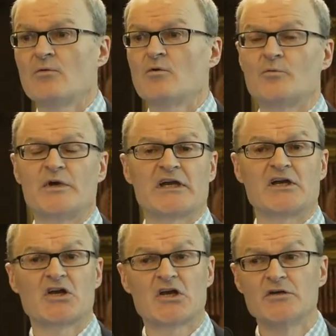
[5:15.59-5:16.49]
What we
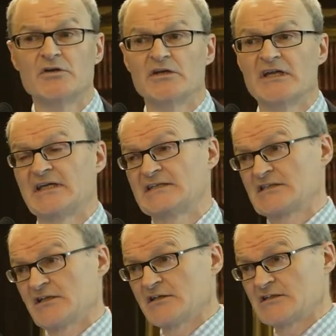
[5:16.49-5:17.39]
conclude is
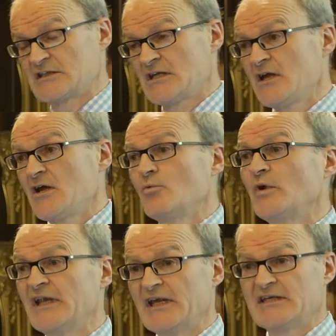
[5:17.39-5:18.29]
that
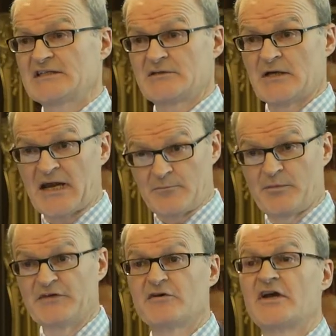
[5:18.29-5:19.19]
we need to
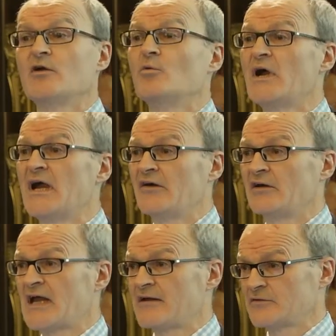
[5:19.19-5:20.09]
be very aware
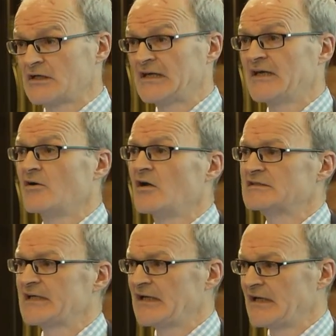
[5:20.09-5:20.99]
and have a clear
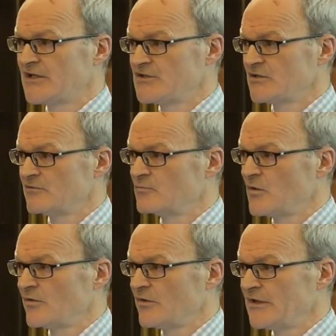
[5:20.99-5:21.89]
articulation of
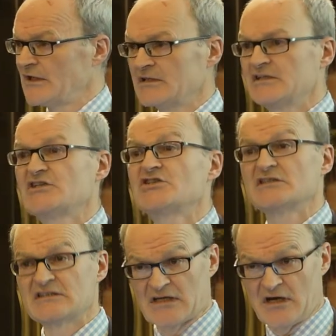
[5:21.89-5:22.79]
what the
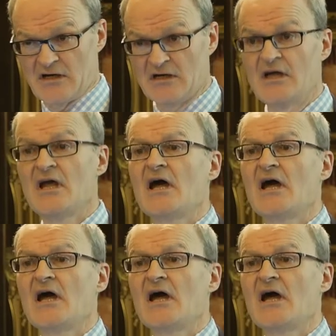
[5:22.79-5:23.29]
conditions are